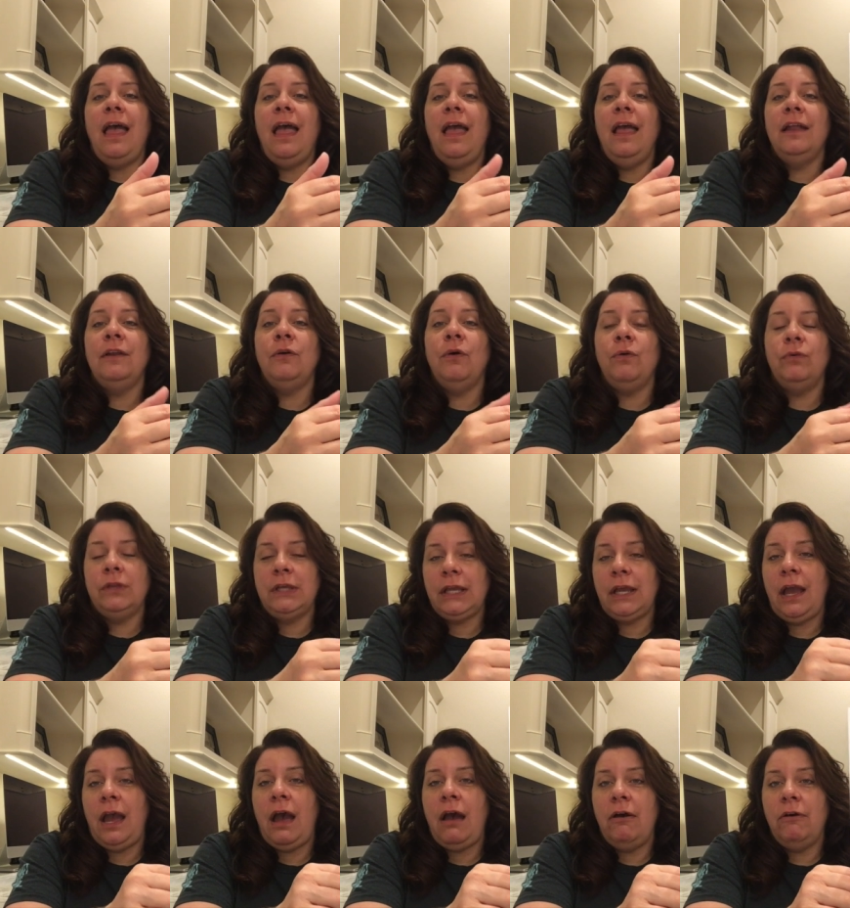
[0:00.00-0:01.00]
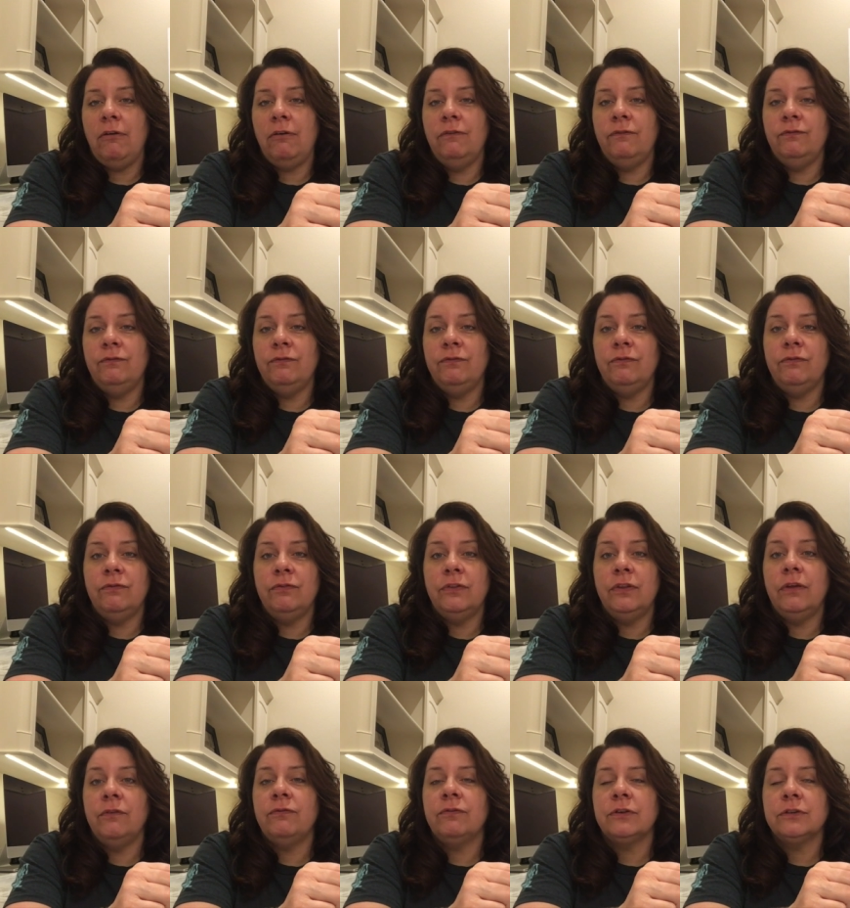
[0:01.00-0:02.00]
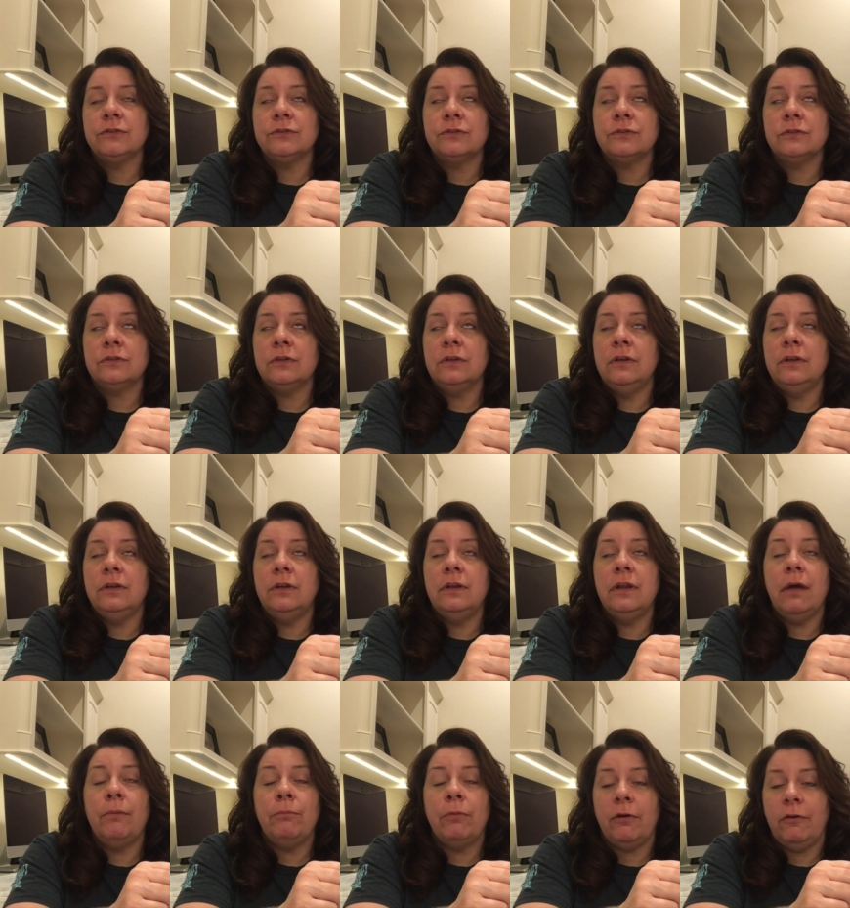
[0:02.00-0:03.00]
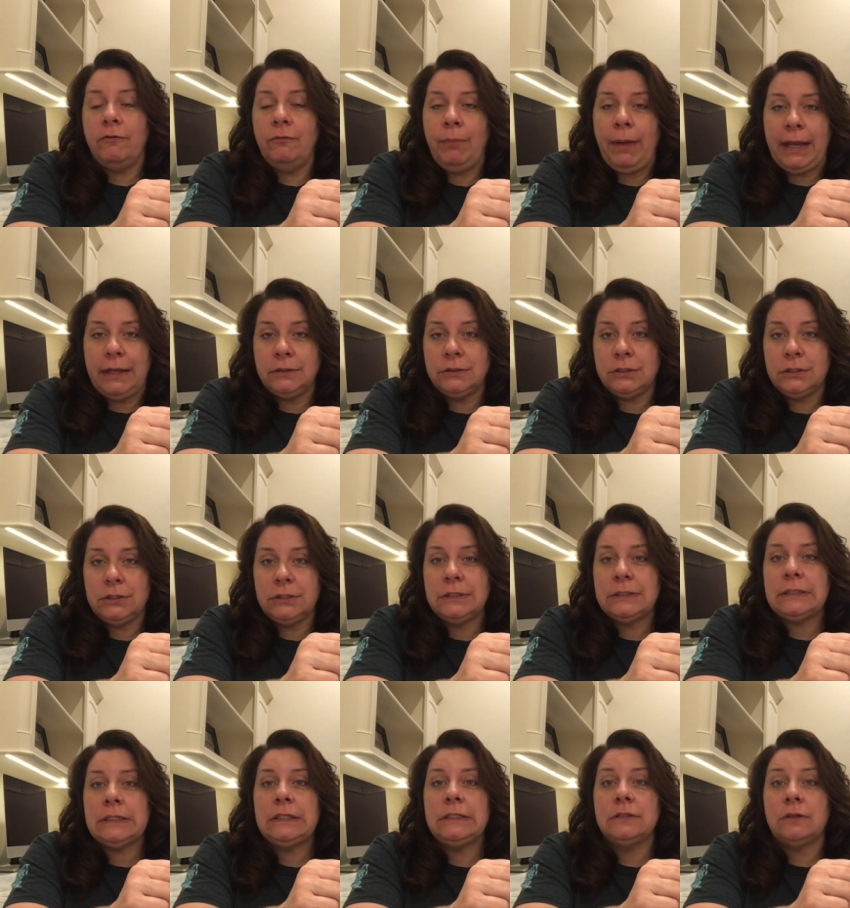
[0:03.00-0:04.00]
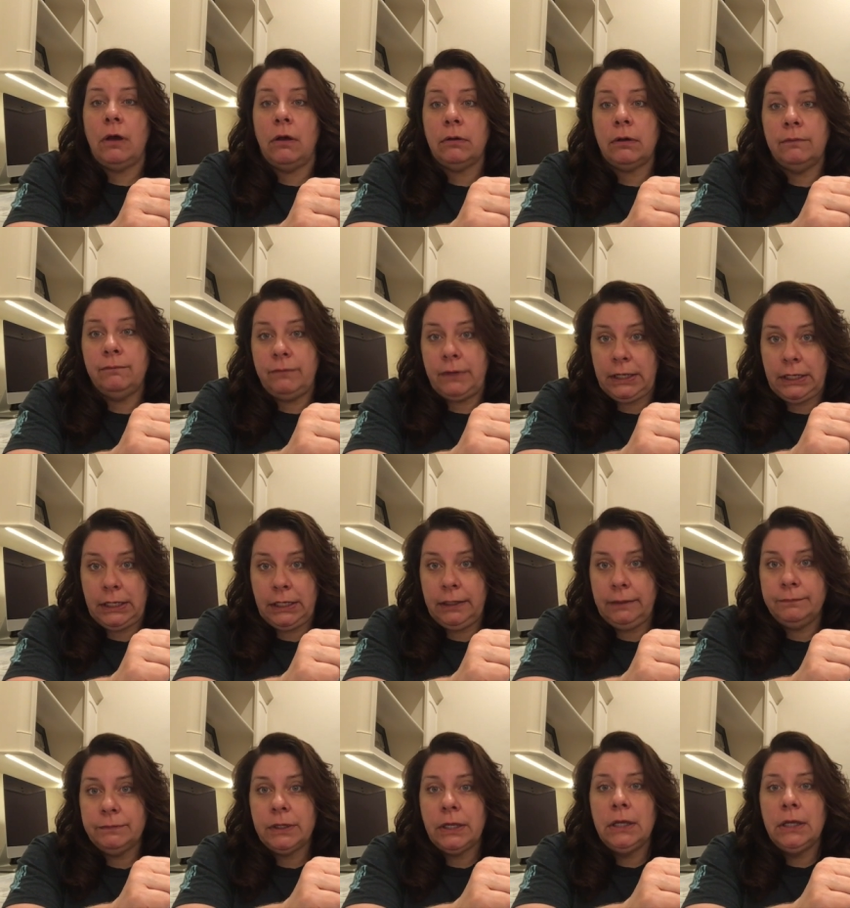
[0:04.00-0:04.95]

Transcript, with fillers: And holy cow, the first number of pages is all confetti.